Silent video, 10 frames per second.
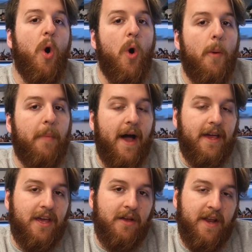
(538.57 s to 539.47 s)
or
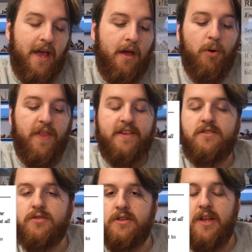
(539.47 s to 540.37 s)
bike unit, but this
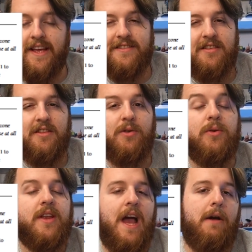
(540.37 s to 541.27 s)
doesn't
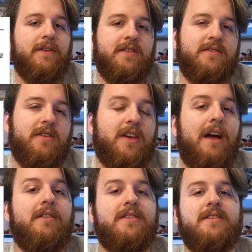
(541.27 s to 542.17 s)
exclude characters. So
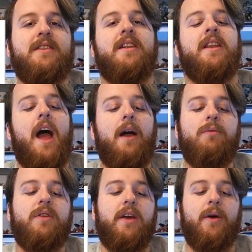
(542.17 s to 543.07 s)
characters can now
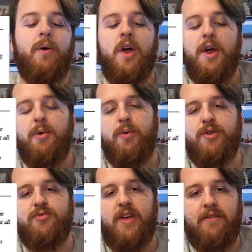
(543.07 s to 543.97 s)
do
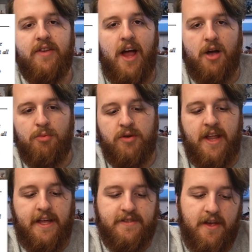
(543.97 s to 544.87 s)
Retrieve Nakmun
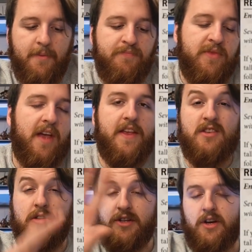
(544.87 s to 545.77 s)
Data. And this
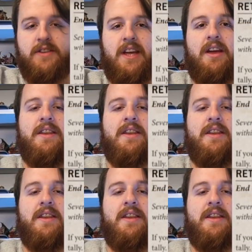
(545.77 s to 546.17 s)
screenshot is taken